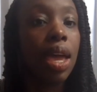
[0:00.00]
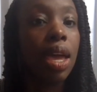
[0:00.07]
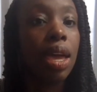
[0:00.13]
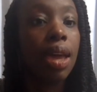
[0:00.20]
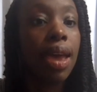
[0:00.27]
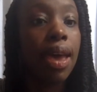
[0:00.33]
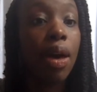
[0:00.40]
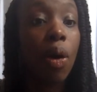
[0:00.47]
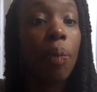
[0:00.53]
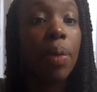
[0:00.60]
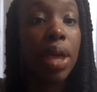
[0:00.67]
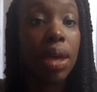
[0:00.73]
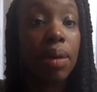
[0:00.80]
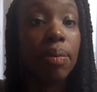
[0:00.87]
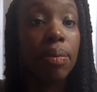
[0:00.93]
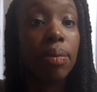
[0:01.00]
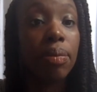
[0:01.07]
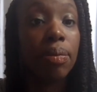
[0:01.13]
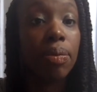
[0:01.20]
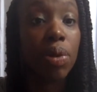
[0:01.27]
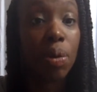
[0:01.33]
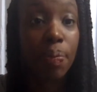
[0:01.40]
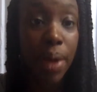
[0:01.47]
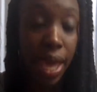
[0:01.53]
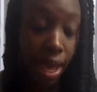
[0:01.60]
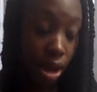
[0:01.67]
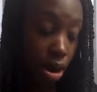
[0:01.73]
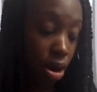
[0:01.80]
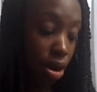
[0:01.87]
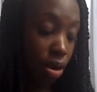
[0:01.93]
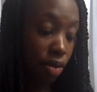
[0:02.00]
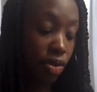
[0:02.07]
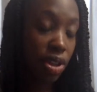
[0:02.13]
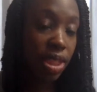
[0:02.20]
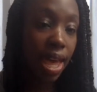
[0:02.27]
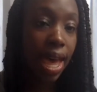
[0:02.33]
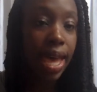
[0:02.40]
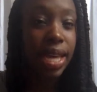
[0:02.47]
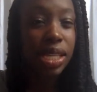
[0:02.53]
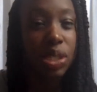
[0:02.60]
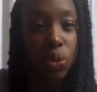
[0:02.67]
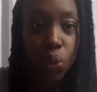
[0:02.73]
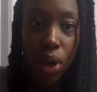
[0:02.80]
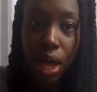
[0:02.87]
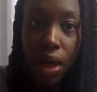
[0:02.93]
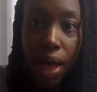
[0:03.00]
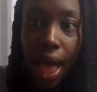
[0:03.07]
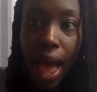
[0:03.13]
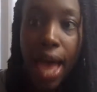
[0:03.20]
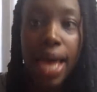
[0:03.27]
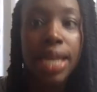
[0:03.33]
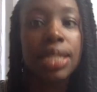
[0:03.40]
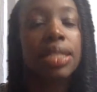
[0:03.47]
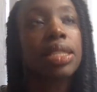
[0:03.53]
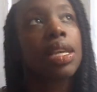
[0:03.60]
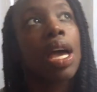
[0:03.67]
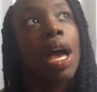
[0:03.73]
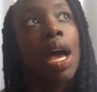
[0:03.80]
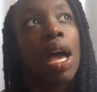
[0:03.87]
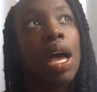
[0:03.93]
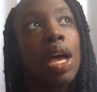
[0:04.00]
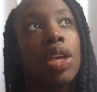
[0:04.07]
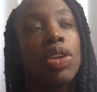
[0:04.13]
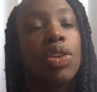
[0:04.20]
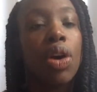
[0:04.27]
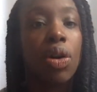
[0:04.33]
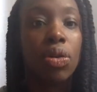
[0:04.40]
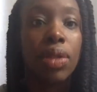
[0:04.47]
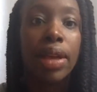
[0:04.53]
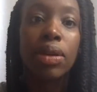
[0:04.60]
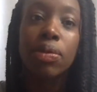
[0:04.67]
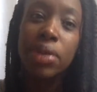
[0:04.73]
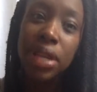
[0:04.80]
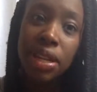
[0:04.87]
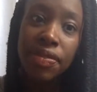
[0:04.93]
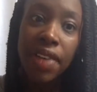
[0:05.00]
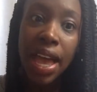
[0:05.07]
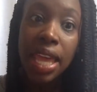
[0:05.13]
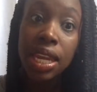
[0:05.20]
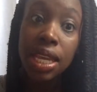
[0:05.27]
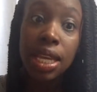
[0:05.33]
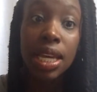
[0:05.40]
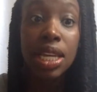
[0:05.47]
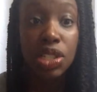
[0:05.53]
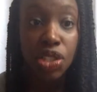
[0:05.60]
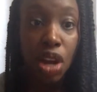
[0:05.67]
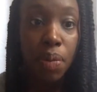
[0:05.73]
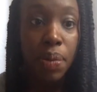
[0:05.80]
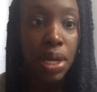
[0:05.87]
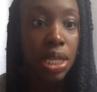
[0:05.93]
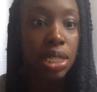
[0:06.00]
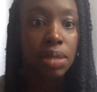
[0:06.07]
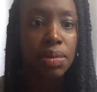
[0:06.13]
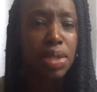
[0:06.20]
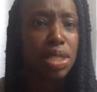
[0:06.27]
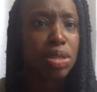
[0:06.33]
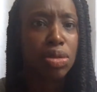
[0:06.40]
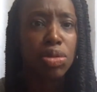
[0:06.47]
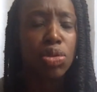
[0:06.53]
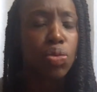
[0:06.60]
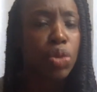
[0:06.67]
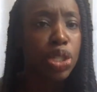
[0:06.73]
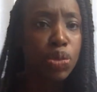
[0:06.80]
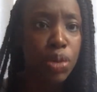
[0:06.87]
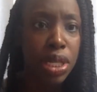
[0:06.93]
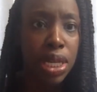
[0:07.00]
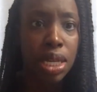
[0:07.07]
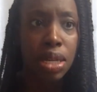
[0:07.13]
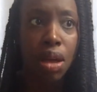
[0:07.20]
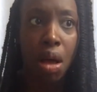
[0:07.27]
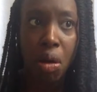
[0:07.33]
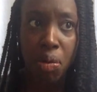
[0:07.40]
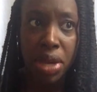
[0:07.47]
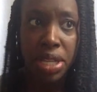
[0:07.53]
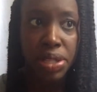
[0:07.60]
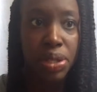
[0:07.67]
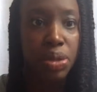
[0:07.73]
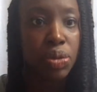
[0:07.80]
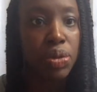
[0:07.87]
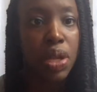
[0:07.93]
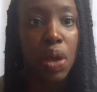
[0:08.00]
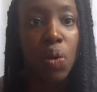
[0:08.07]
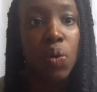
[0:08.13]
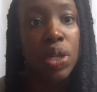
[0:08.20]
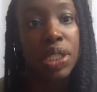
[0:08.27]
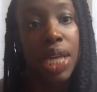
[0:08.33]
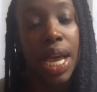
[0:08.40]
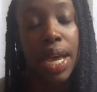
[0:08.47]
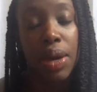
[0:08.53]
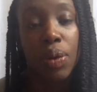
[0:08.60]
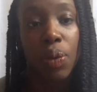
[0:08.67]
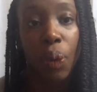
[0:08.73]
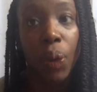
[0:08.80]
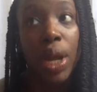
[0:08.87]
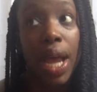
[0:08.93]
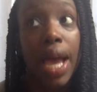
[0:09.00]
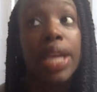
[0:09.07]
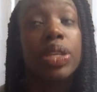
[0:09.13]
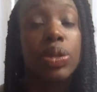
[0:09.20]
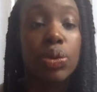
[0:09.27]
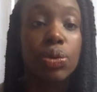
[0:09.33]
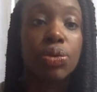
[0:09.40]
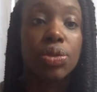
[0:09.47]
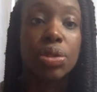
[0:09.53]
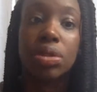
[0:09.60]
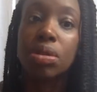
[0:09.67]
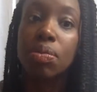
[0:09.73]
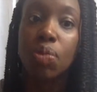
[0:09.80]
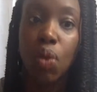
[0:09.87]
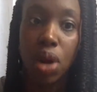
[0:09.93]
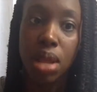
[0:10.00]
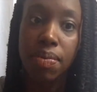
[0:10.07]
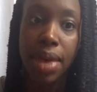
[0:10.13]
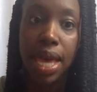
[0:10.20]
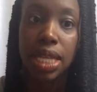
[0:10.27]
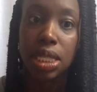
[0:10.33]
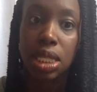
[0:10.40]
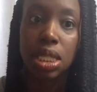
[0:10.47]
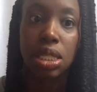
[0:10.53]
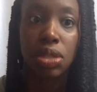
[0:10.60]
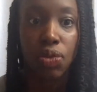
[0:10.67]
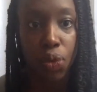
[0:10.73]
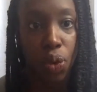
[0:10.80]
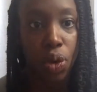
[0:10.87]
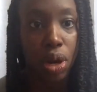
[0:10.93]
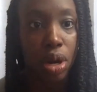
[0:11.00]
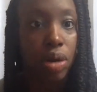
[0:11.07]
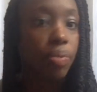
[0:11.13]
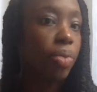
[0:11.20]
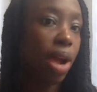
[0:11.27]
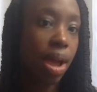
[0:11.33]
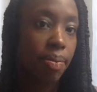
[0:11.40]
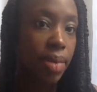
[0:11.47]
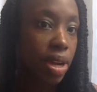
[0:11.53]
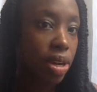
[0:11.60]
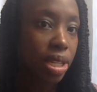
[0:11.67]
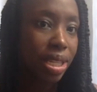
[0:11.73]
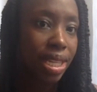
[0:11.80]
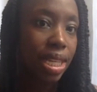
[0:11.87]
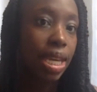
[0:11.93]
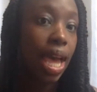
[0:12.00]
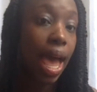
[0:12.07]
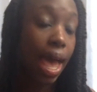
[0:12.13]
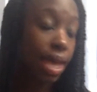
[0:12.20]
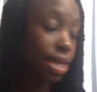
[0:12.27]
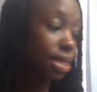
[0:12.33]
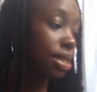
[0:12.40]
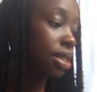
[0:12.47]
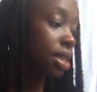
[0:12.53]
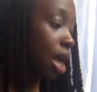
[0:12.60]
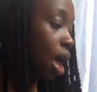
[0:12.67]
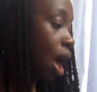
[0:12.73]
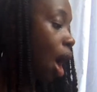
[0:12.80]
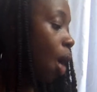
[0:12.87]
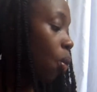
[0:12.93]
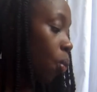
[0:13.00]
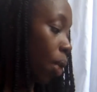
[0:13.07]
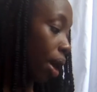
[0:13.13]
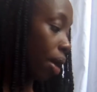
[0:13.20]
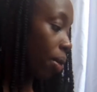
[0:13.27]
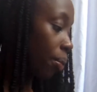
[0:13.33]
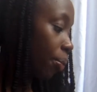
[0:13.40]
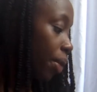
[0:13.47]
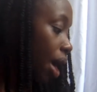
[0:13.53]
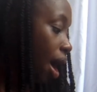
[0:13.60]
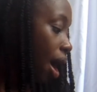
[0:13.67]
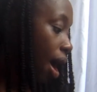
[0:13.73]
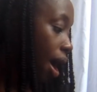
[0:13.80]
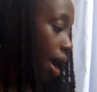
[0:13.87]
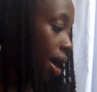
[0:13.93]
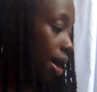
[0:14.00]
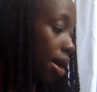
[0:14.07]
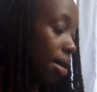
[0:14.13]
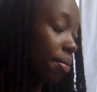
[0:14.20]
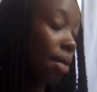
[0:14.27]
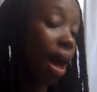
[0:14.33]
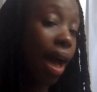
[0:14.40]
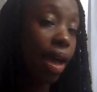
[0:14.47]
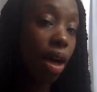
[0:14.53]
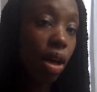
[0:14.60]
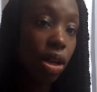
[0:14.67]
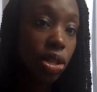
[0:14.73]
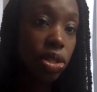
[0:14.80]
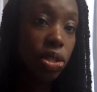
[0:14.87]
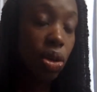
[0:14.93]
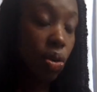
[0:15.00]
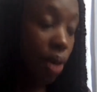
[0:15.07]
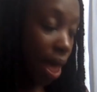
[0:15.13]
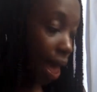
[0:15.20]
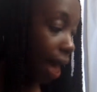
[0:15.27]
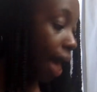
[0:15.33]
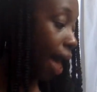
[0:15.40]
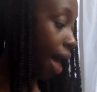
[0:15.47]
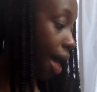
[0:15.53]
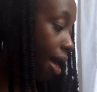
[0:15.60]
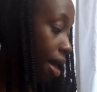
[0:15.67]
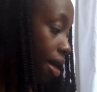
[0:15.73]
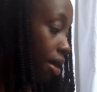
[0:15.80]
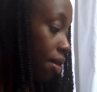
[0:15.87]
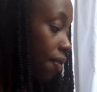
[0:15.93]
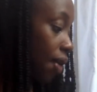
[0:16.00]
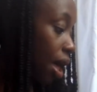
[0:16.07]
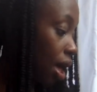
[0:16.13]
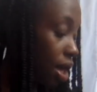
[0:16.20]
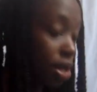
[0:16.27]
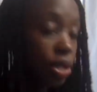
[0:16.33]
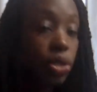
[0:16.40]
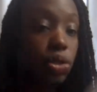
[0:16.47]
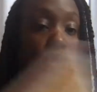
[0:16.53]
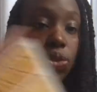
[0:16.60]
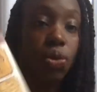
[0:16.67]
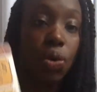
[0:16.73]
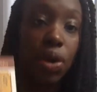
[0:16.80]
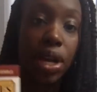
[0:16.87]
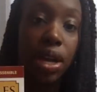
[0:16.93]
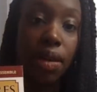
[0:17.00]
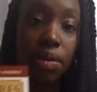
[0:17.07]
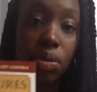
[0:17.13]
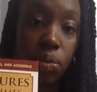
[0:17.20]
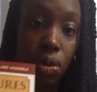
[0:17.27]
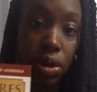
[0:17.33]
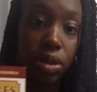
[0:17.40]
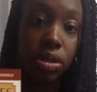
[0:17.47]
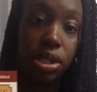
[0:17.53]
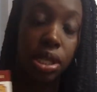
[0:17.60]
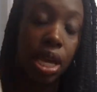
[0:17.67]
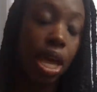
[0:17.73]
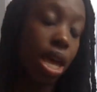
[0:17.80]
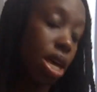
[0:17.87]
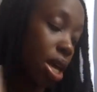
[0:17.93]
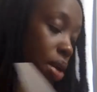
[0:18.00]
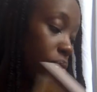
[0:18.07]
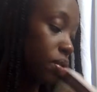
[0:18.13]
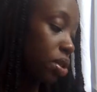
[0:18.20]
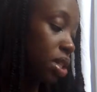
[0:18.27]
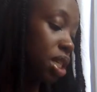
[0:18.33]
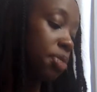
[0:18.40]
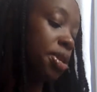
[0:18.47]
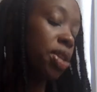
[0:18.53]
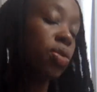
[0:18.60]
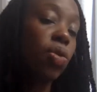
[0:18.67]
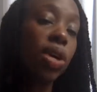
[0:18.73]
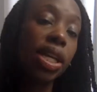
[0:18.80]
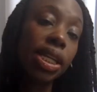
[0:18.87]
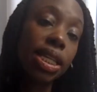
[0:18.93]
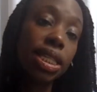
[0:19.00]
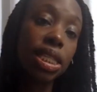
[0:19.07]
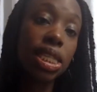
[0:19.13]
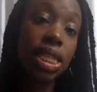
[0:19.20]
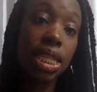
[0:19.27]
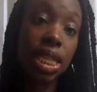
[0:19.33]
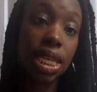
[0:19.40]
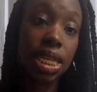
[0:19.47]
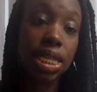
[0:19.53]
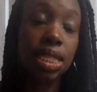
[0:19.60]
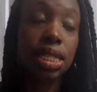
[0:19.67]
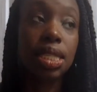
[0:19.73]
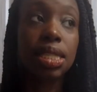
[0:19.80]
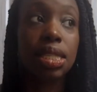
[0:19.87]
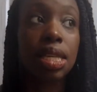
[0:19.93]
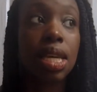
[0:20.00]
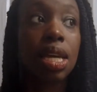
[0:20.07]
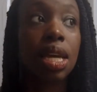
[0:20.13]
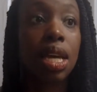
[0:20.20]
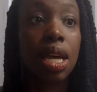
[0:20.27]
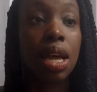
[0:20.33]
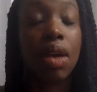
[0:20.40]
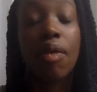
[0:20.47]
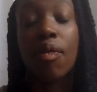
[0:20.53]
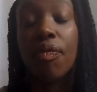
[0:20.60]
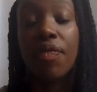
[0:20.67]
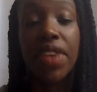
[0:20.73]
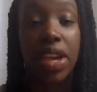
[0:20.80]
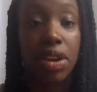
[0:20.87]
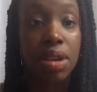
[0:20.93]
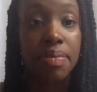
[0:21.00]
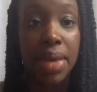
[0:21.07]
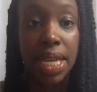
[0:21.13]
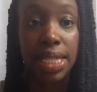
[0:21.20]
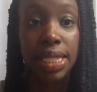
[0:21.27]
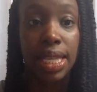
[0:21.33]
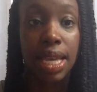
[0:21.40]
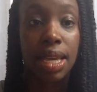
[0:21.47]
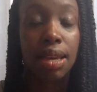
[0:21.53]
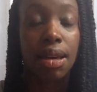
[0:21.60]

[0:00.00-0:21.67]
help him prepare for that, as well as like redefining and sharpening some skills, which we can always use, and what I use morning baskets for primarily as well. I also have Story of the World, and we'll just be going into this very basic,